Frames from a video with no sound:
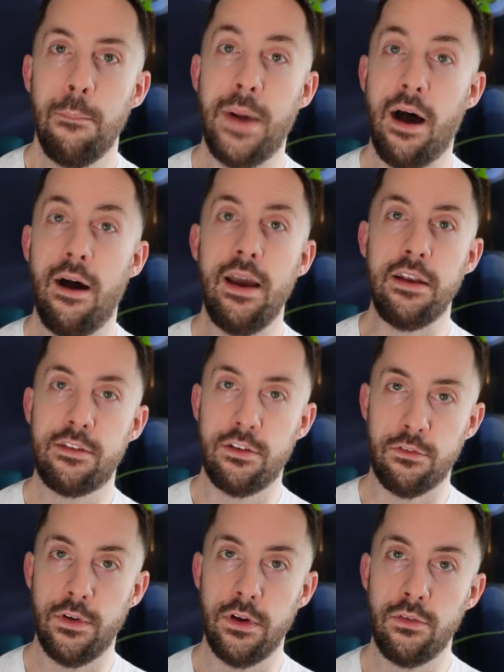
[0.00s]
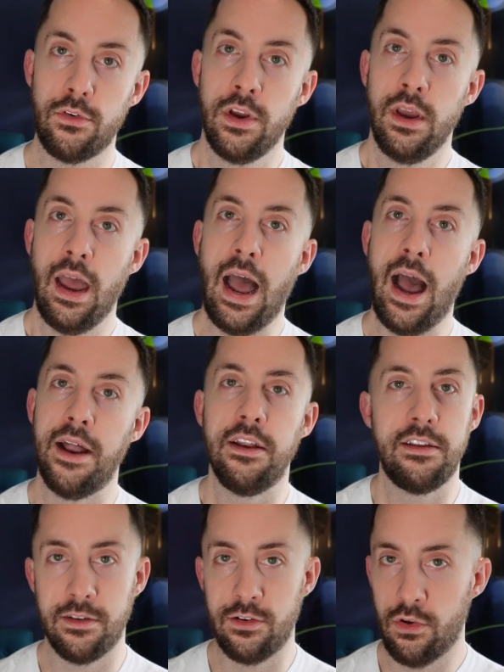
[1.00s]
but it's good food and
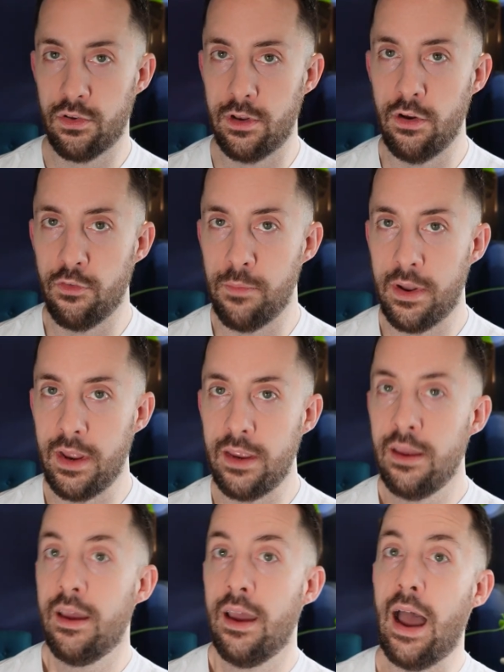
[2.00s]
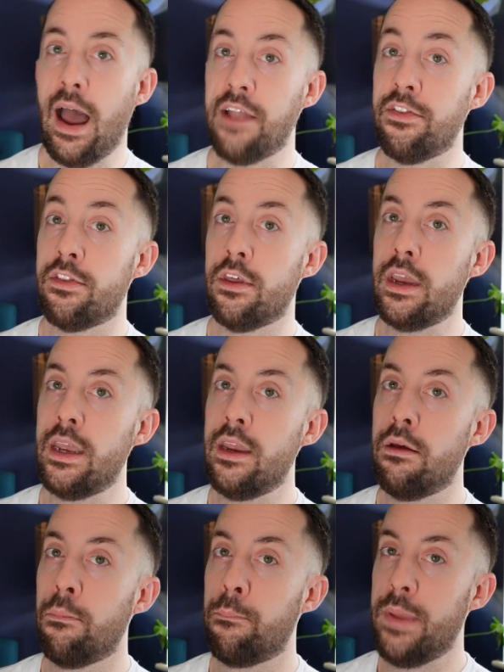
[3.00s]
it doesn't cost a lot of money, and
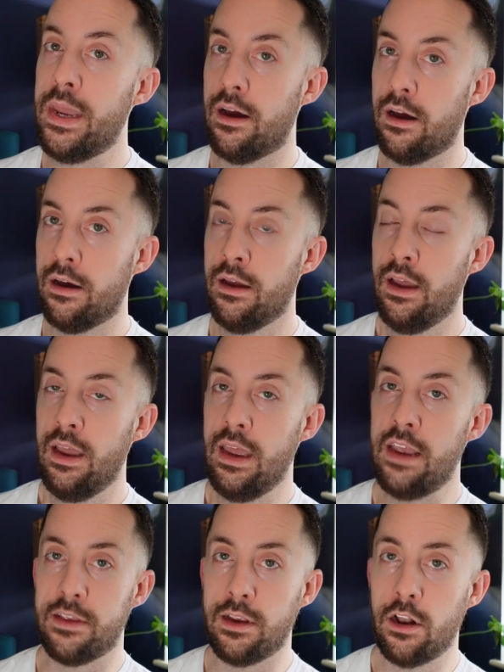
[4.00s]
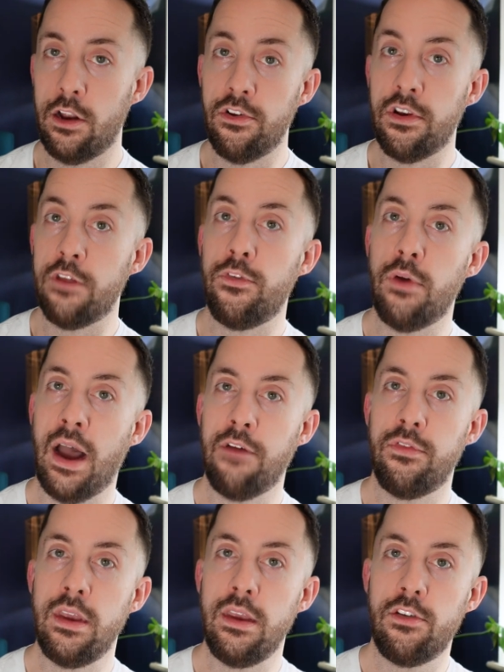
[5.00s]
the beer is included if you
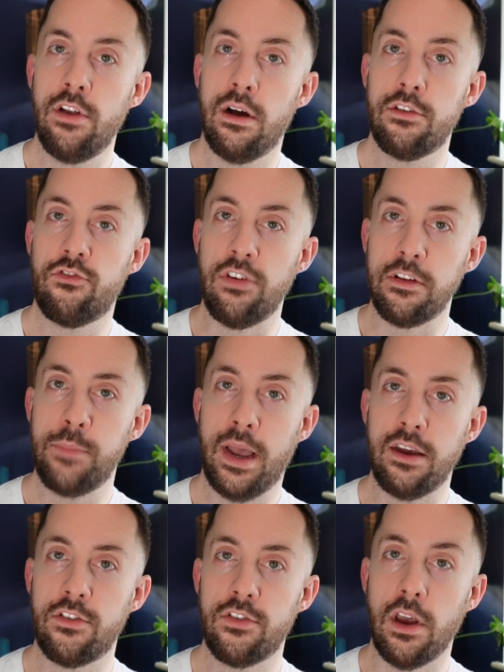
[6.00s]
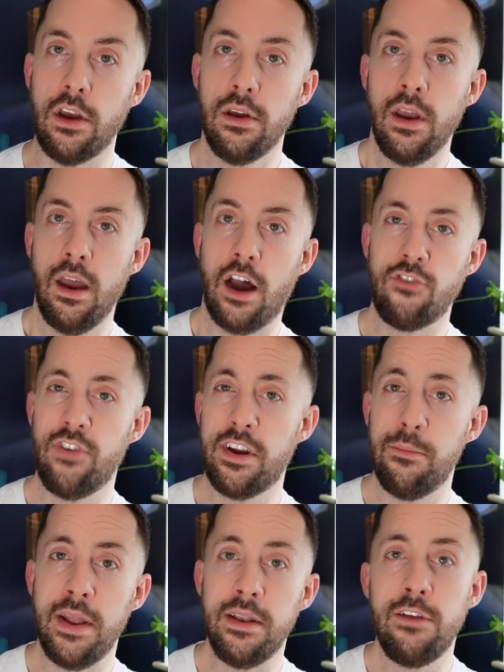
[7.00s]
have the deluxe drinks package. So I'd
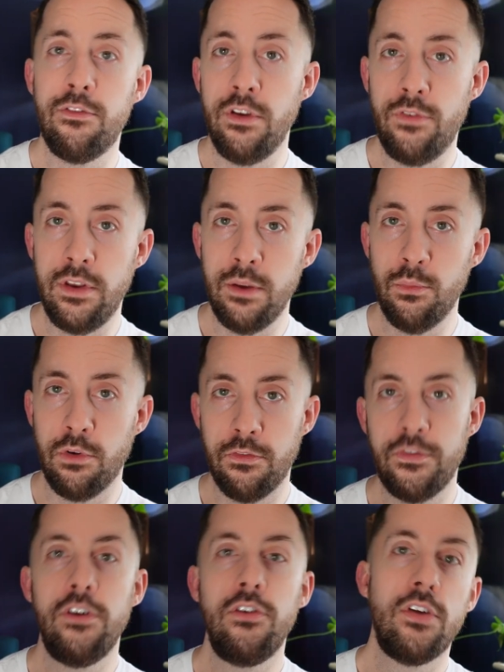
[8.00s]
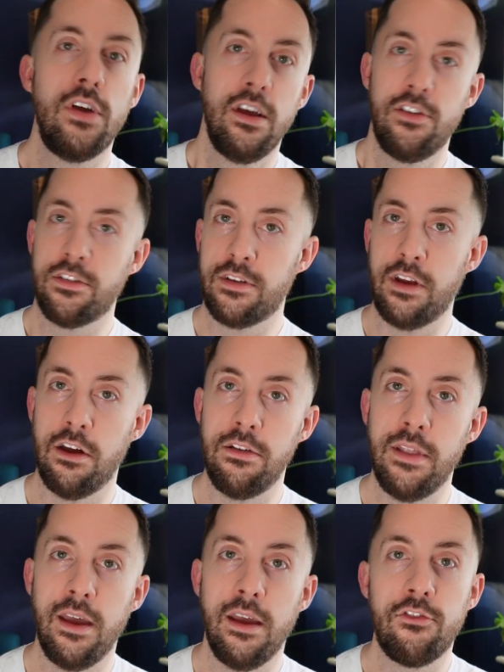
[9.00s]
recommend, even if you didn't want food, just to go
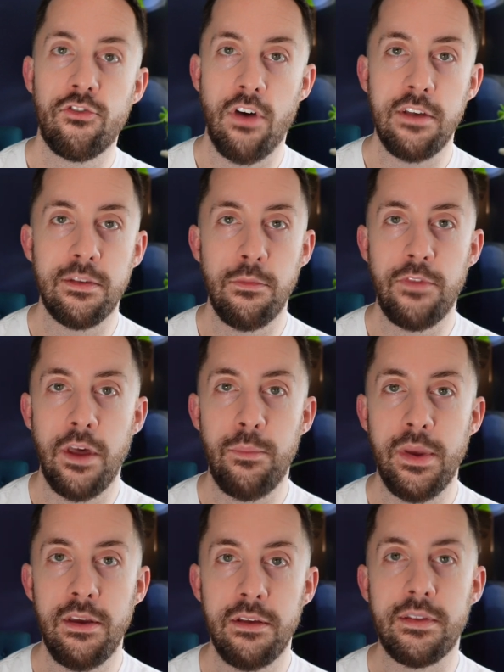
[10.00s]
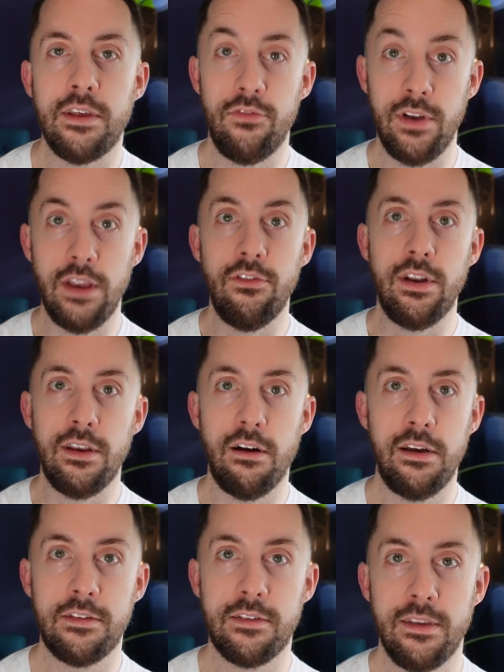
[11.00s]
in there, try some of their beers. They're really, really
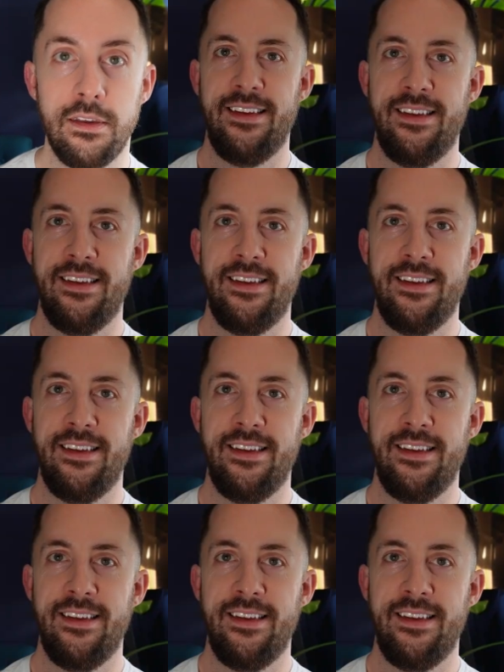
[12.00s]
nice.